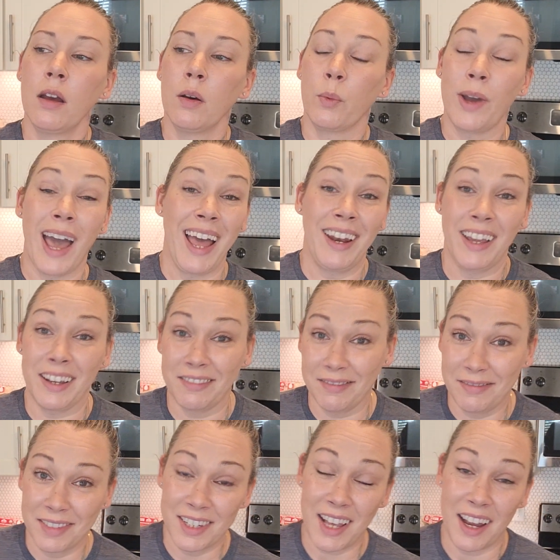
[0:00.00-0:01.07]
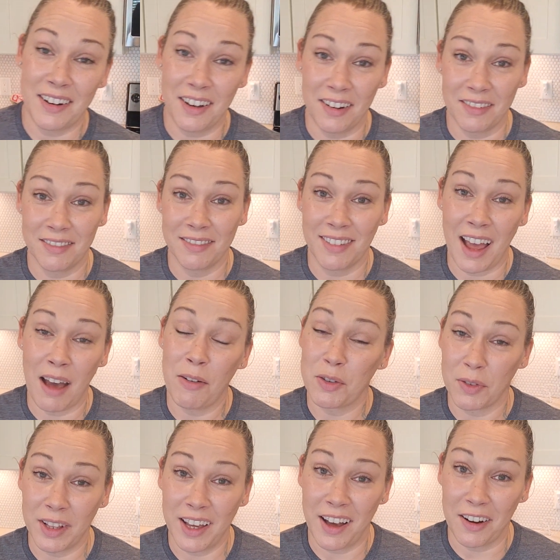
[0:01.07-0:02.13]
we hadn't eaten, side note. I was
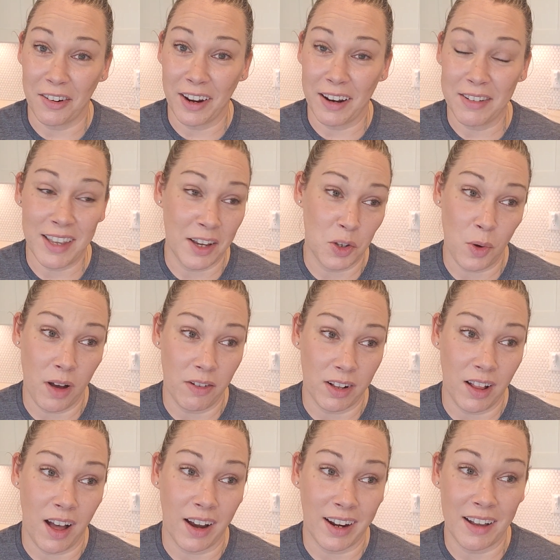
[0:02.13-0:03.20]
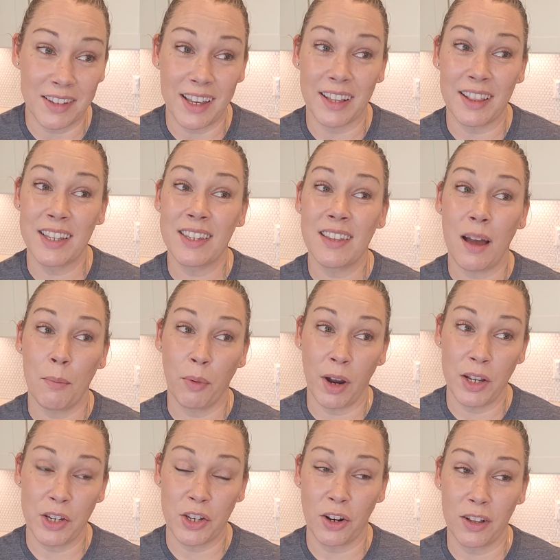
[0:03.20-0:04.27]
really hungry. It was like 12 o'clock. And I was like, this is not
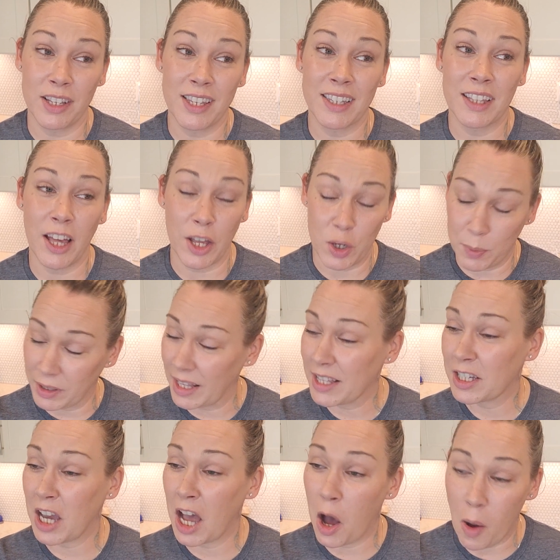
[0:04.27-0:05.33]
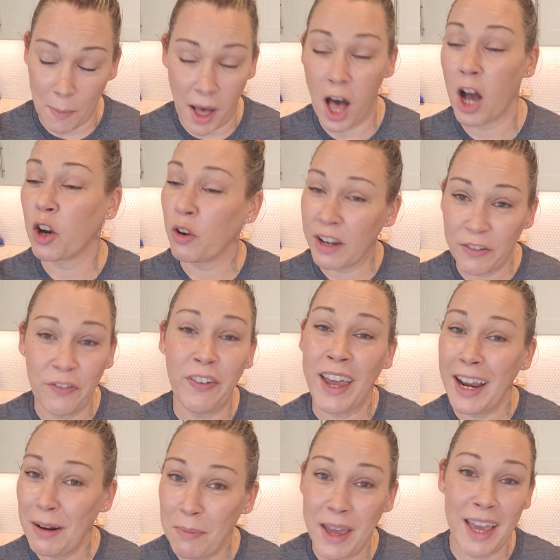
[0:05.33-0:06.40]
brunch, sir. This is lunch, but let's go. I'm hungry.
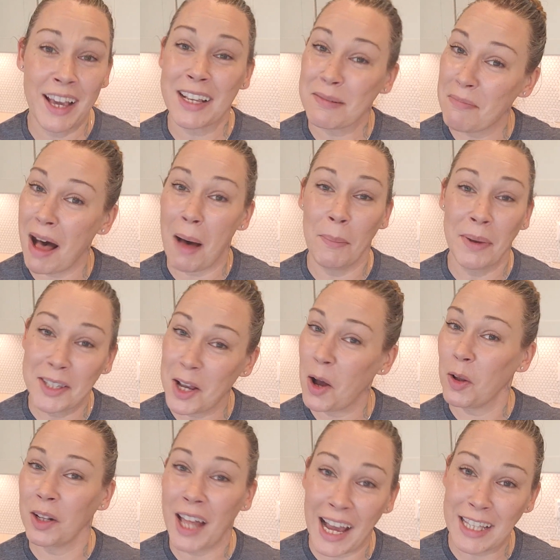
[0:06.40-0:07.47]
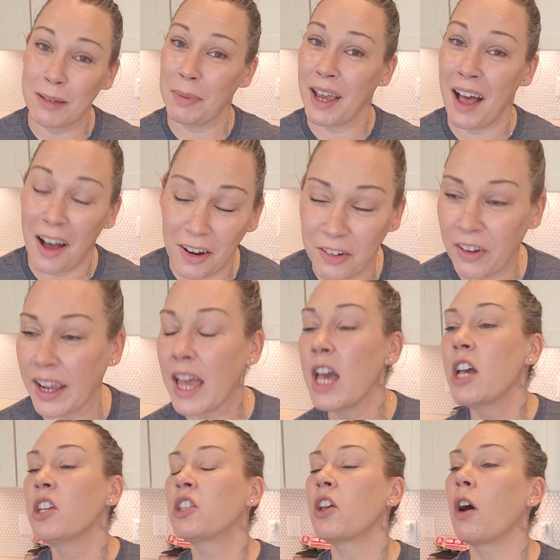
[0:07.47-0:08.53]
Feed me because mama don't like to be hungry.
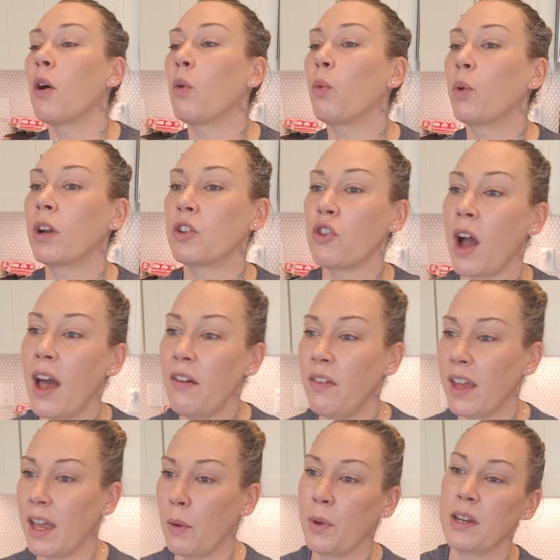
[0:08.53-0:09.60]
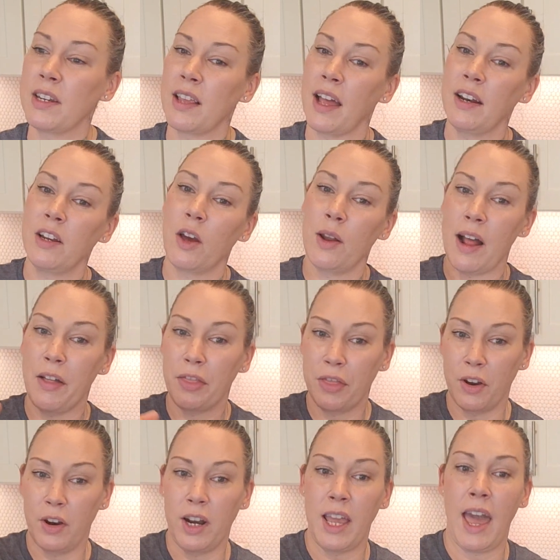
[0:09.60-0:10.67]
So we're driving and we decided to go down
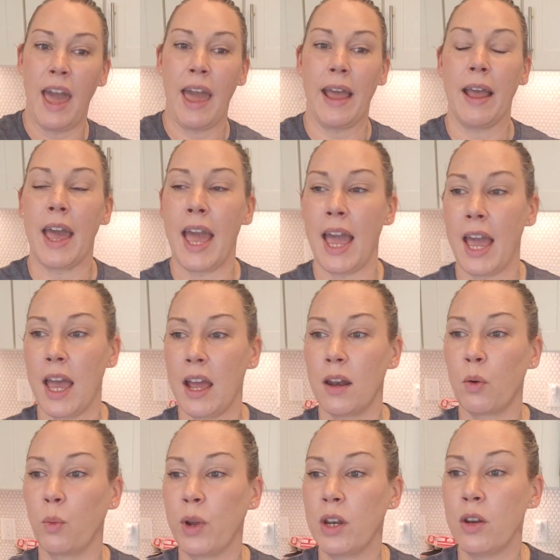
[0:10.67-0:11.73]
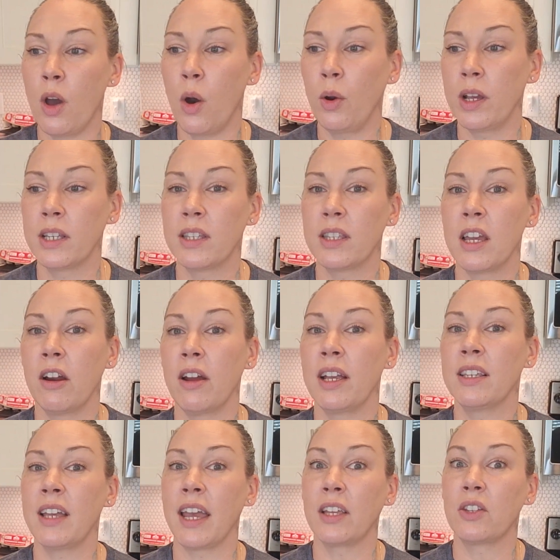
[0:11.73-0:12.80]
30A and we noticed there
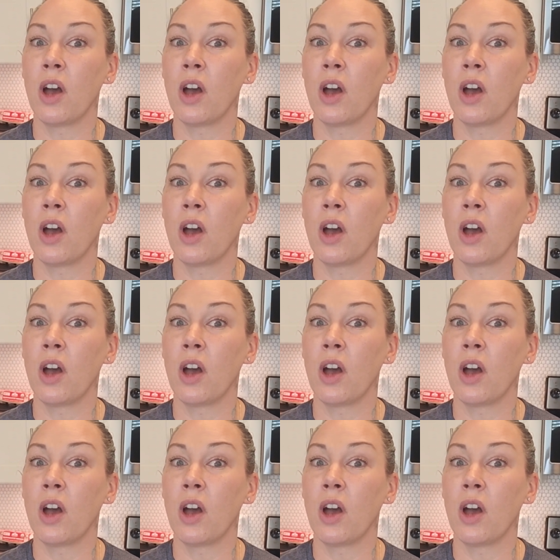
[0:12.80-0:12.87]
is a